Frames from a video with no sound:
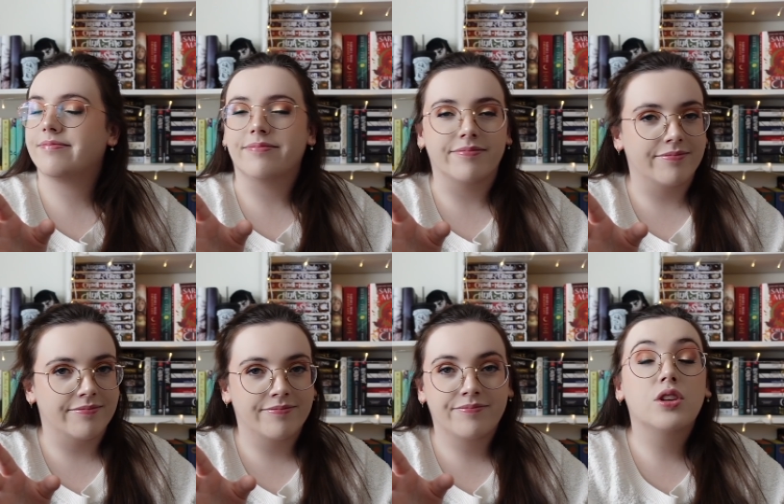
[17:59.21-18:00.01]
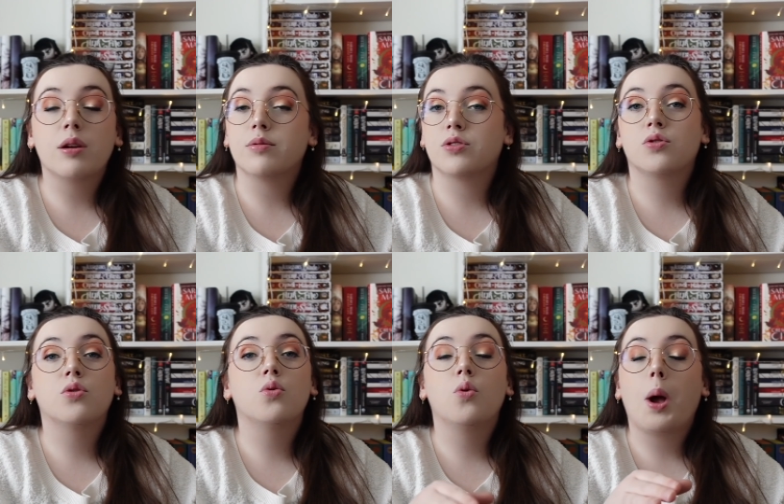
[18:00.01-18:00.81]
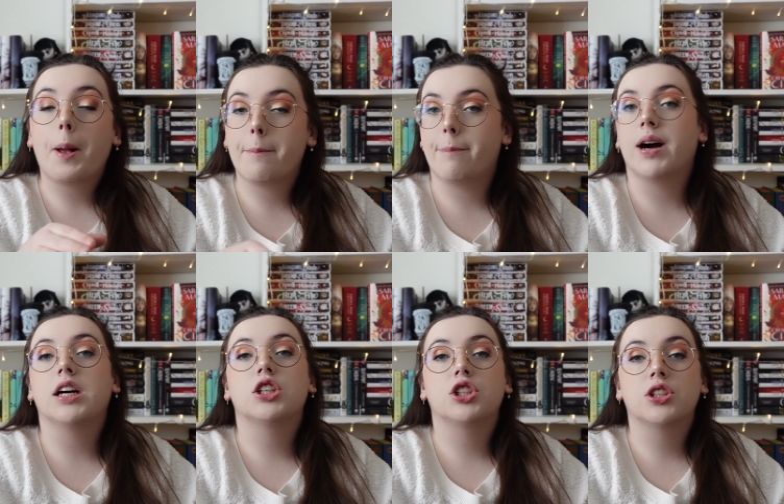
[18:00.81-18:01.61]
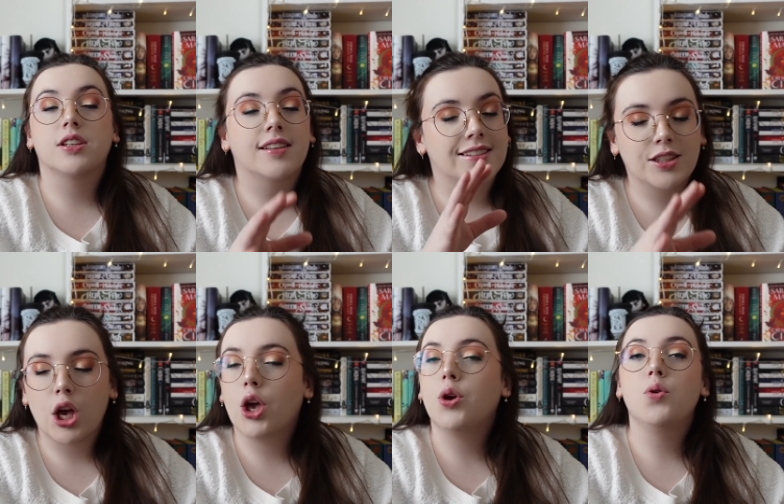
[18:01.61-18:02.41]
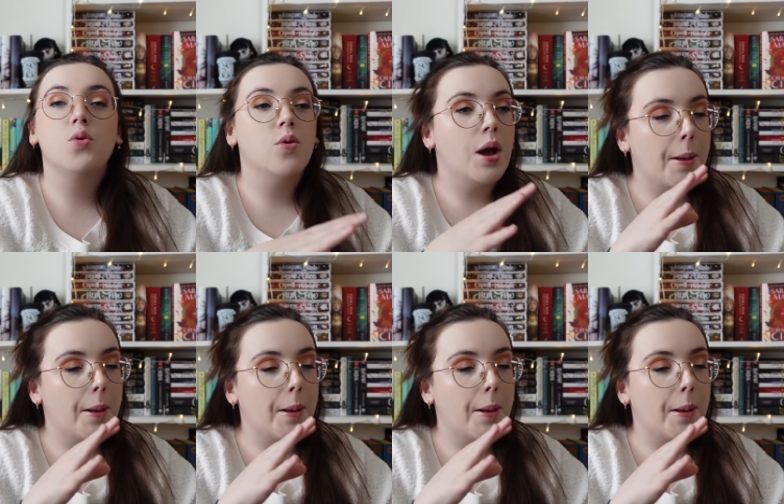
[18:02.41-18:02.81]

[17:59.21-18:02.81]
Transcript: mm, it was too much. Too